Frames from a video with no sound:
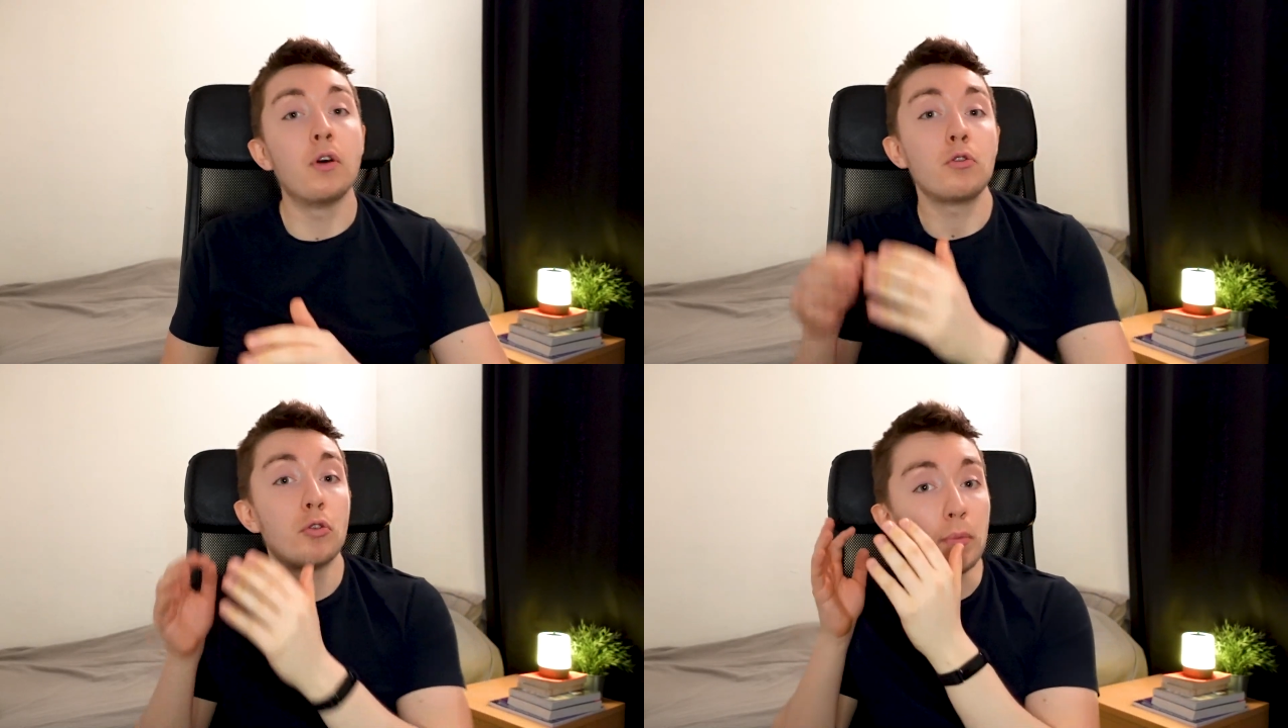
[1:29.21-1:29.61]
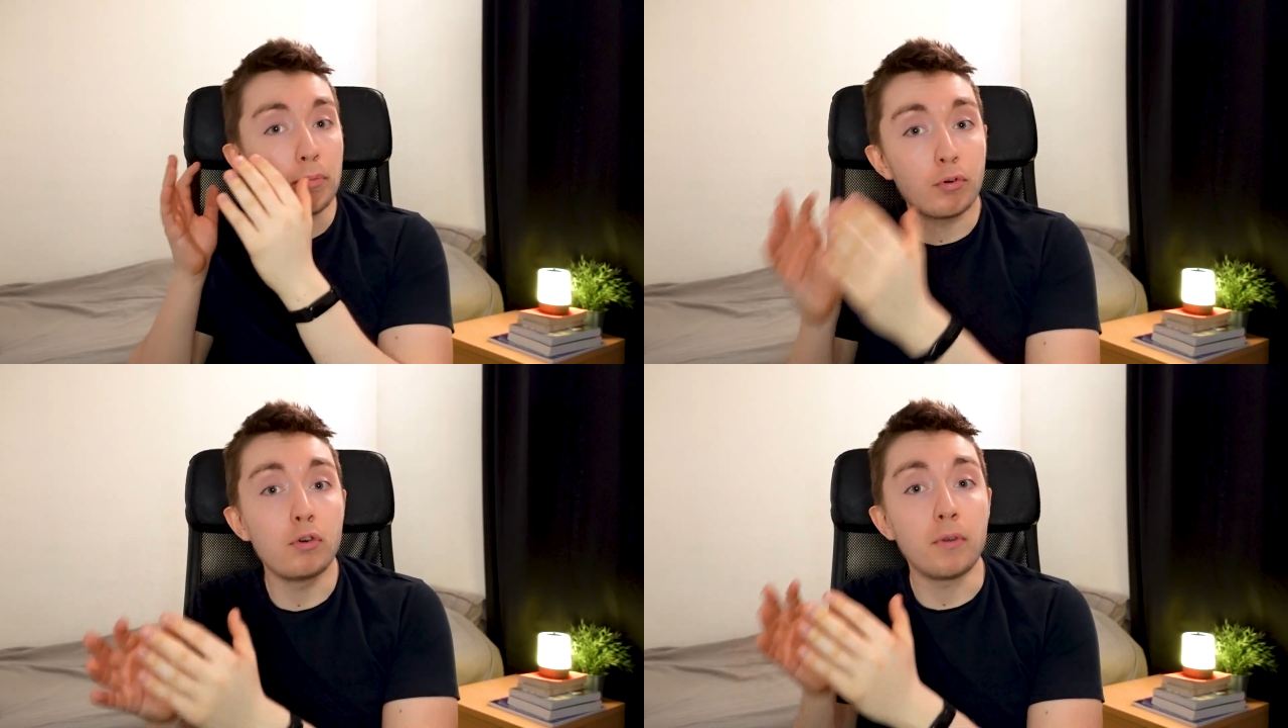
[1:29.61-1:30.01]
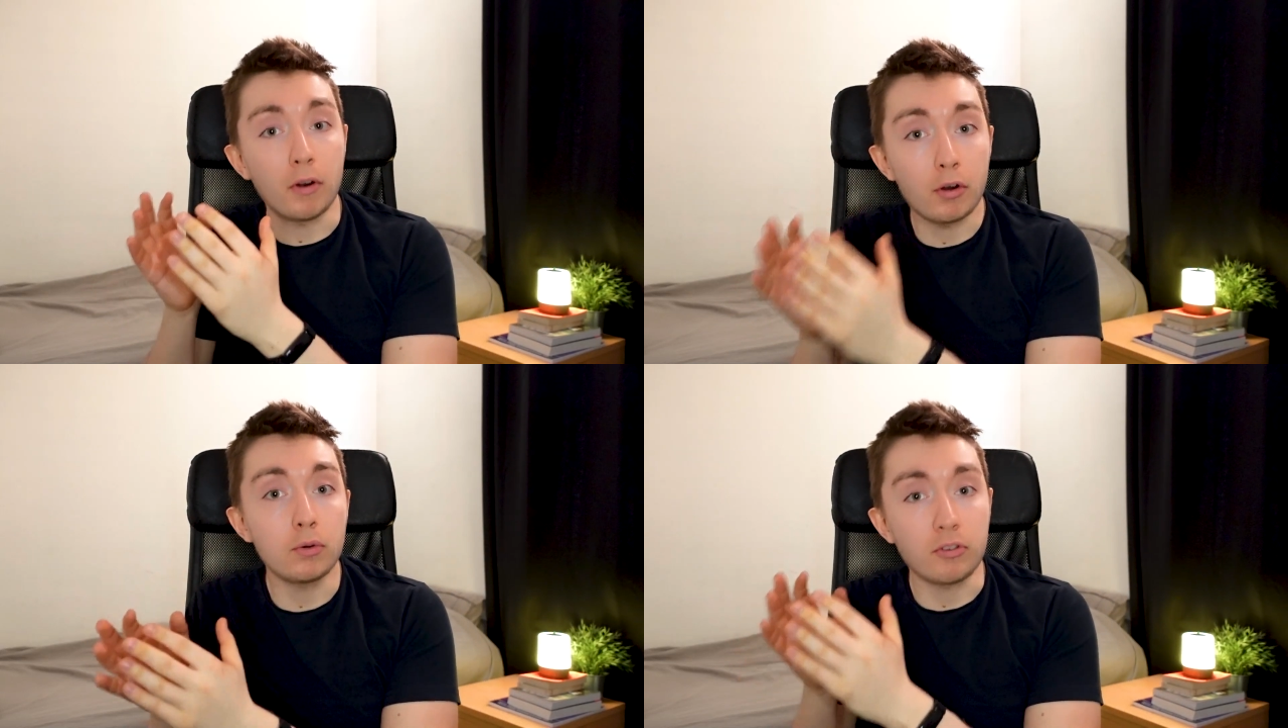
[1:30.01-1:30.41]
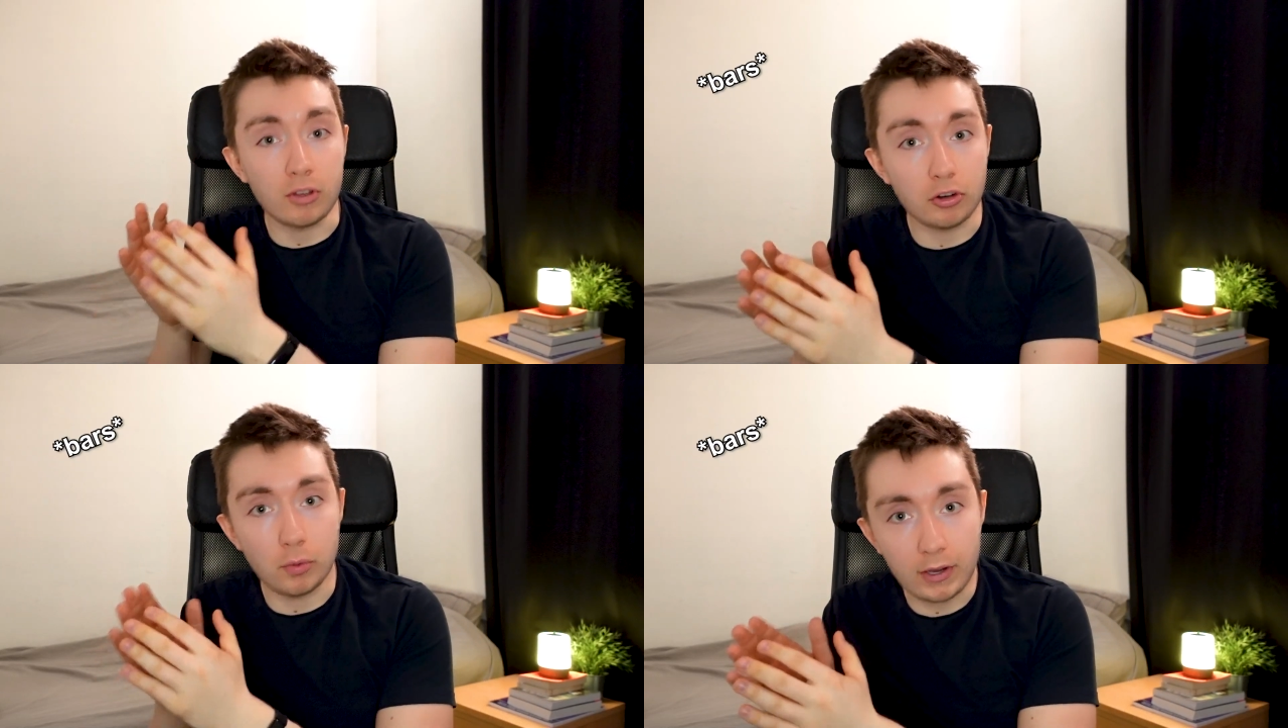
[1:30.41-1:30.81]
to improve your own
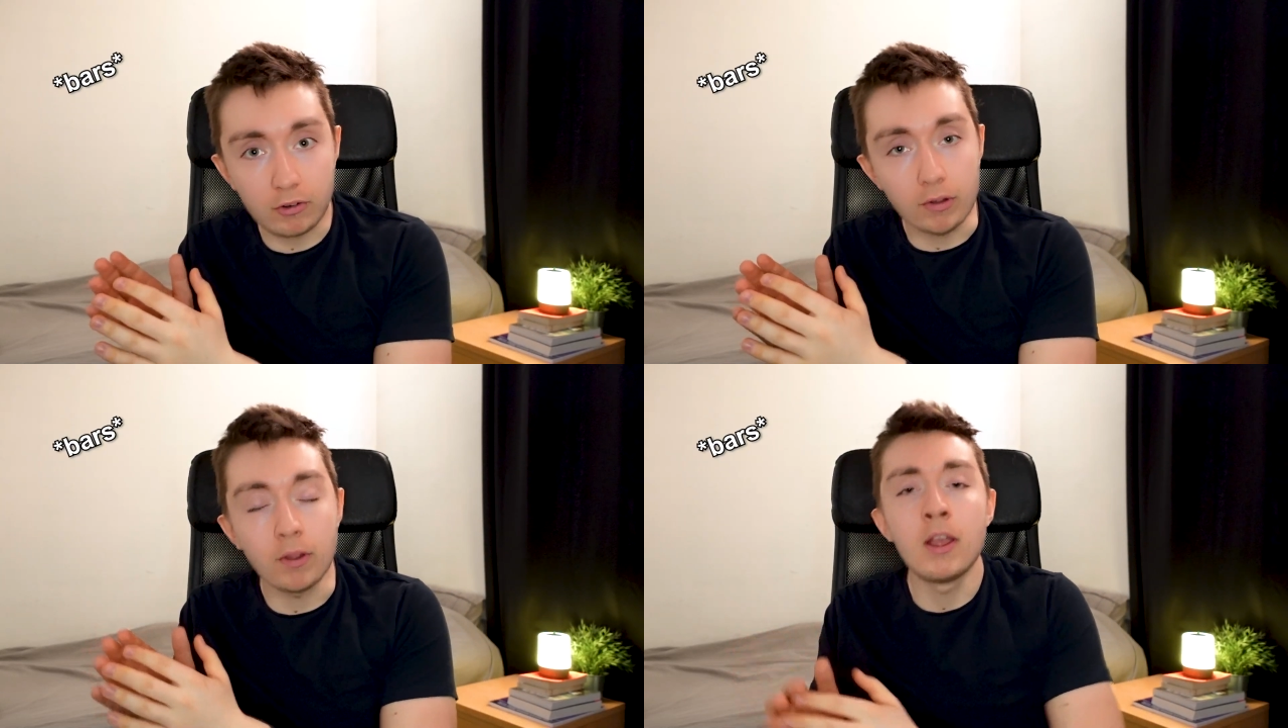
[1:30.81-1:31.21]
situation,